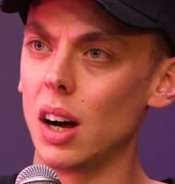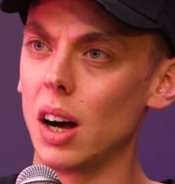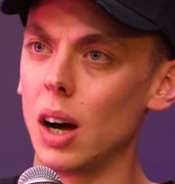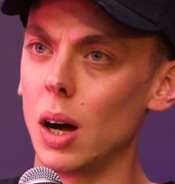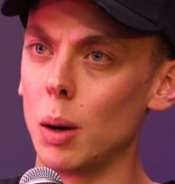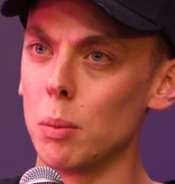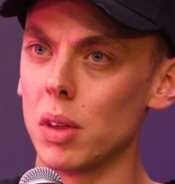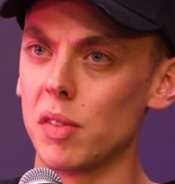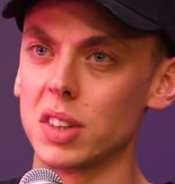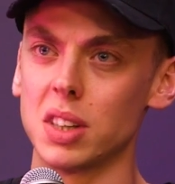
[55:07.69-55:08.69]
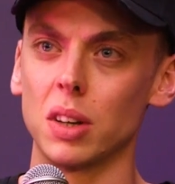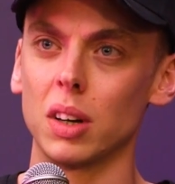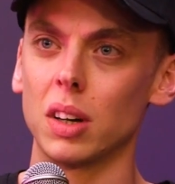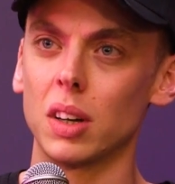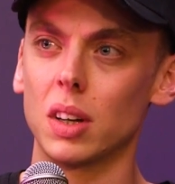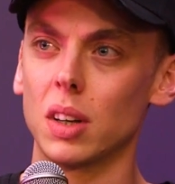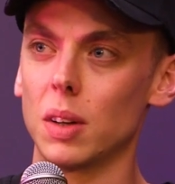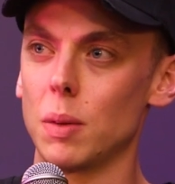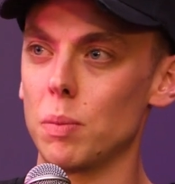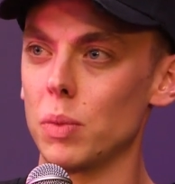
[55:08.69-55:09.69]
If it's in a
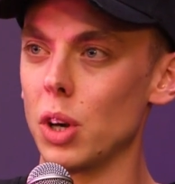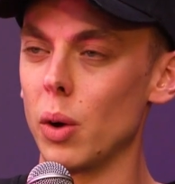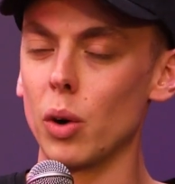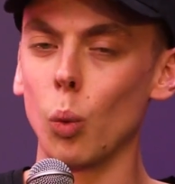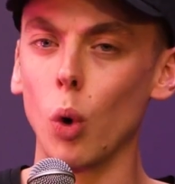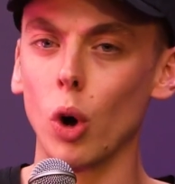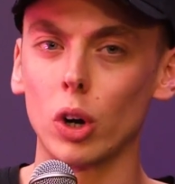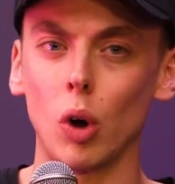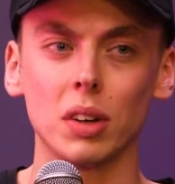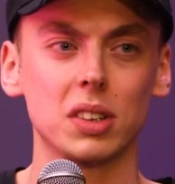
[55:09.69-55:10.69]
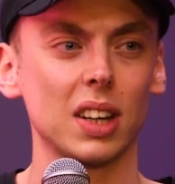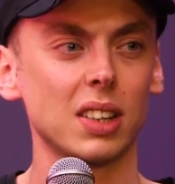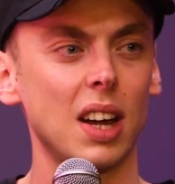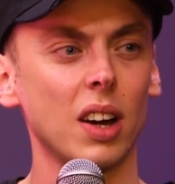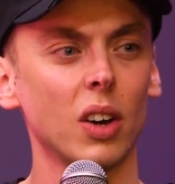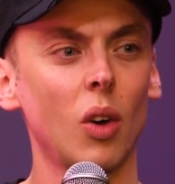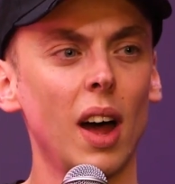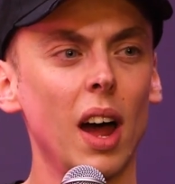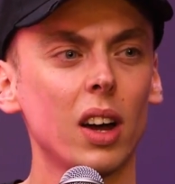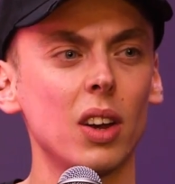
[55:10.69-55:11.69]
work context, how can
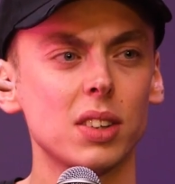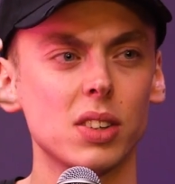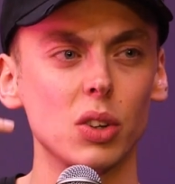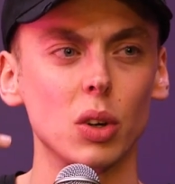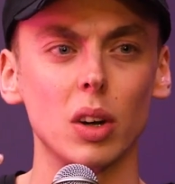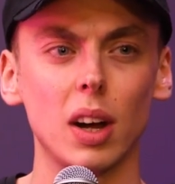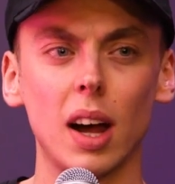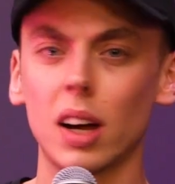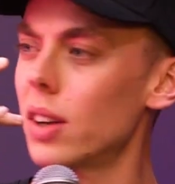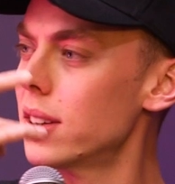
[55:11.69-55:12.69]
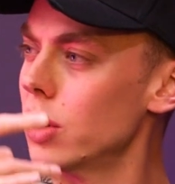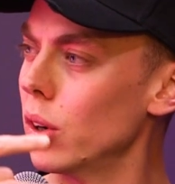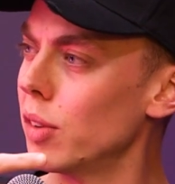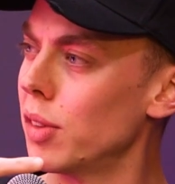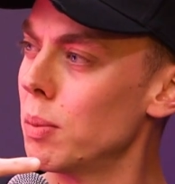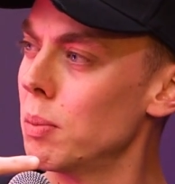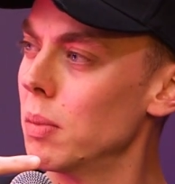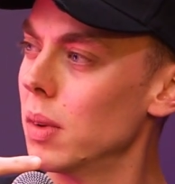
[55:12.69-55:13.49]
I serve them?